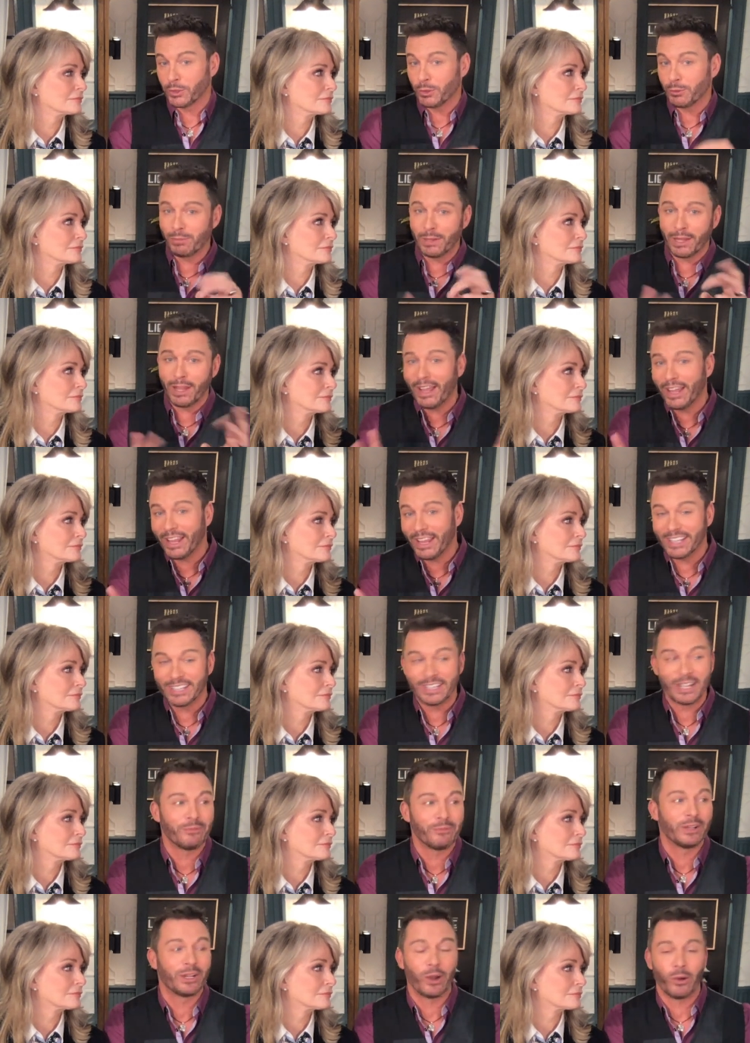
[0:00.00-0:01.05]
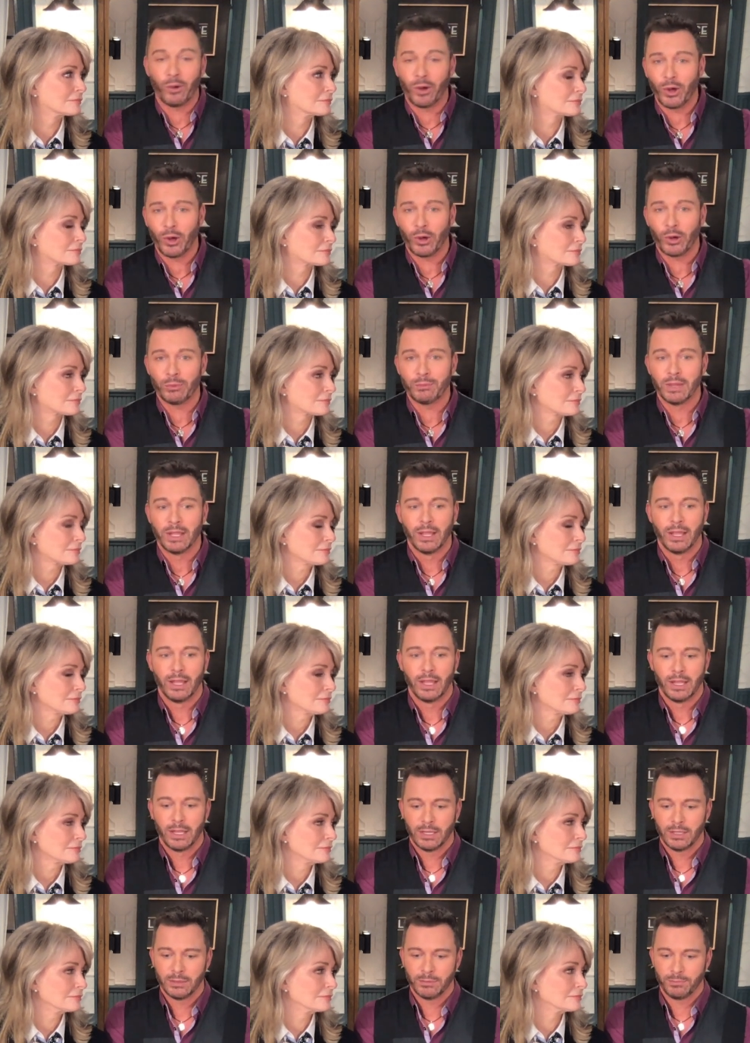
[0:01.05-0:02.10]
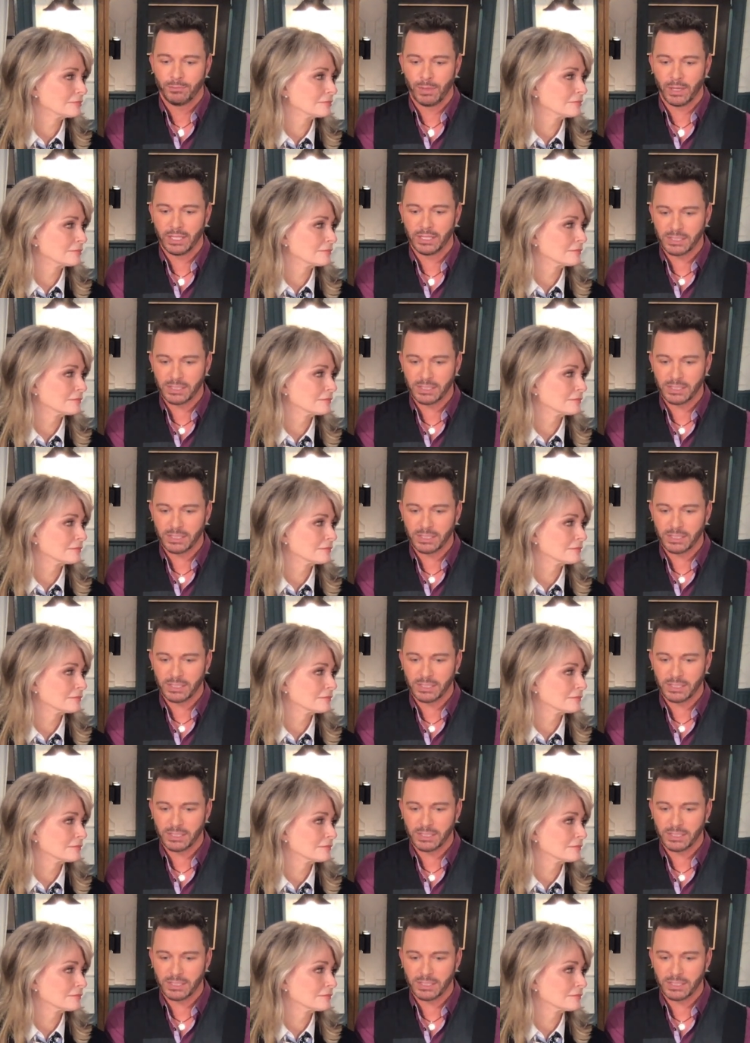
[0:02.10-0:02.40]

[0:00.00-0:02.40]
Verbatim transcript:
Speaker 1: play, and then we go home. But it's